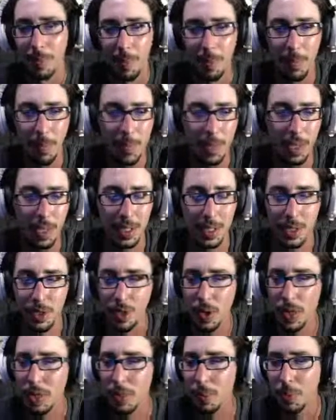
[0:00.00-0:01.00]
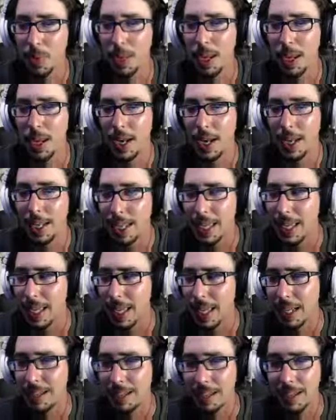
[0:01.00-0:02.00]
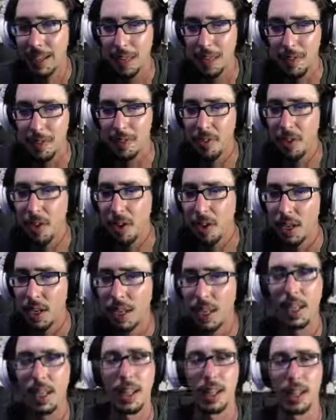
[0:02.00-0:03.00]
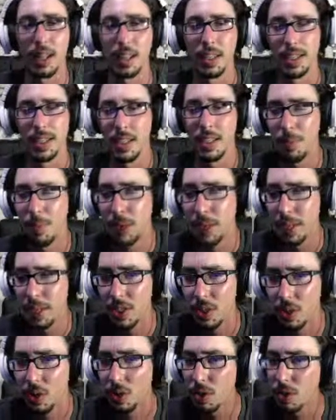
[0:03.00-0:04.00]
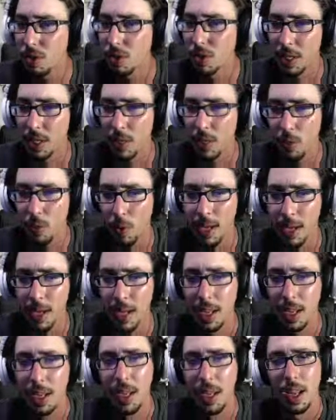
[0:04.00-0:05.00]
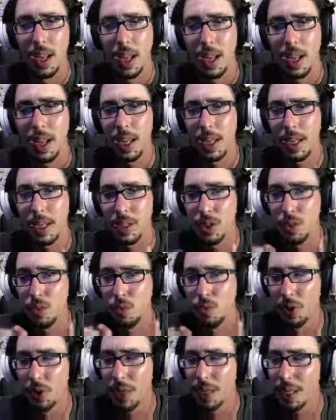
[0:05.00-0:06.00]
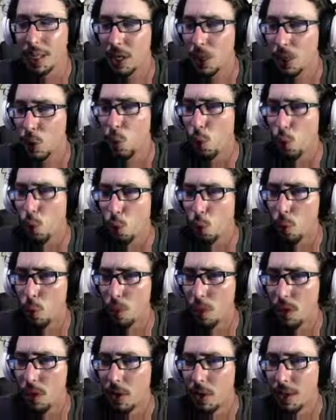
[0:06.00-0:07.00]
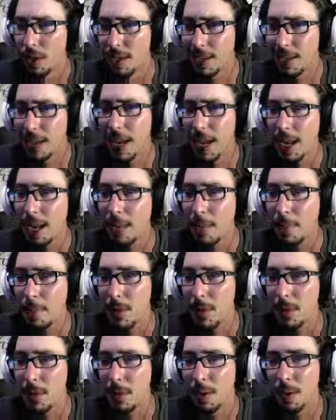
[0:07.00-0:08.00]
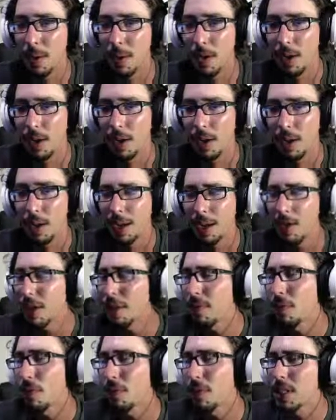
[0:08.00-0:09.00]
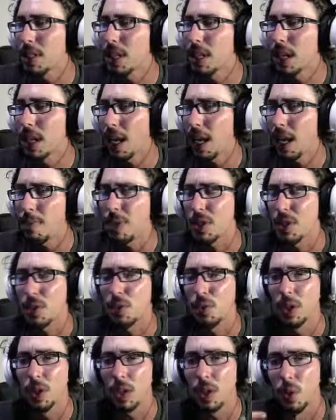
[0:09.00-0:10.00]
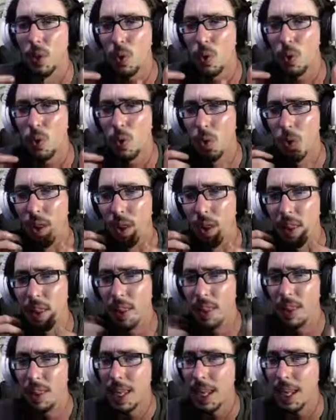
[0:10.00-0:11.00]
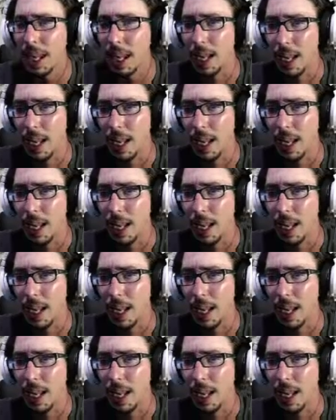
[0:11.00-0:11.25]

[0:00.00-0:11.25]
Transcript: Because I tried to play it and I get it. It's a lot of fun. The simulation looks really great. It's a really cool game. I don't even know if it's a game. It's a really cool thing.